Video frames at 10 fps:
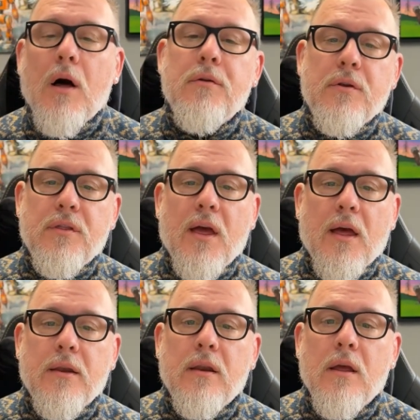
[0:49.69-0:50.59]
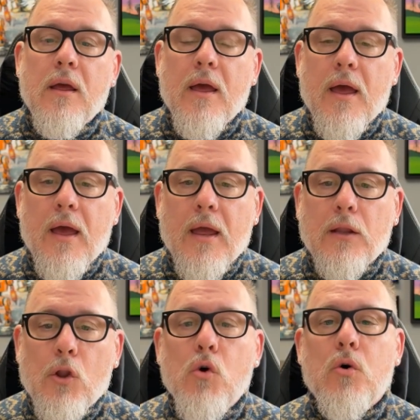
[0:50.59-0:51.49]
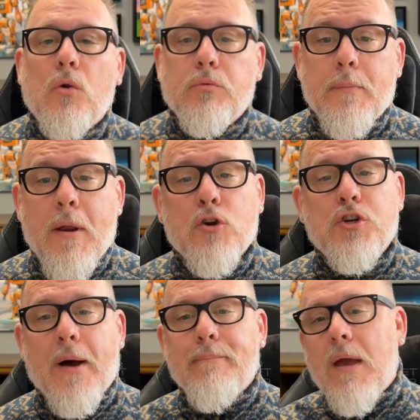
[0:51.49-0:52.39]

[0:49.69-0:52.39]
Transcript: other than a local repair shop.